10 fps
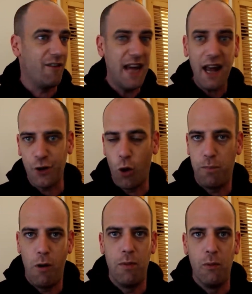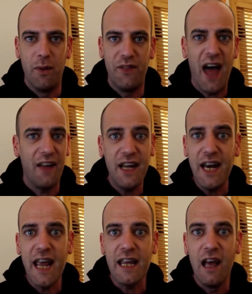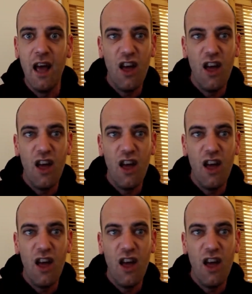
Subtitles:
He had no problem with that, did he?